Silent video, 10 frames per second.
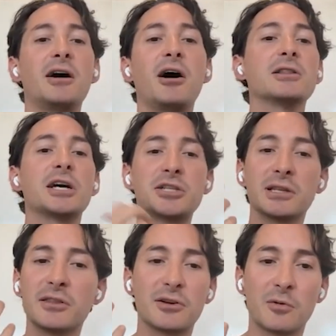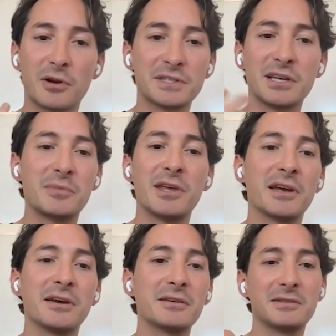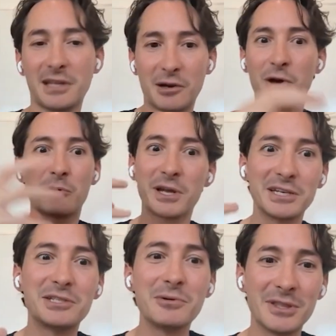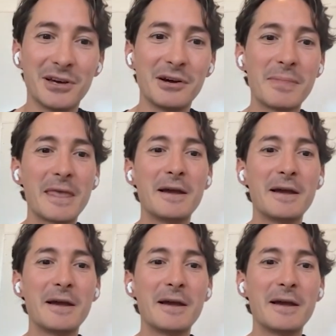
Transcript: Allegedly, they're worth something. Like, what are we going to do with them?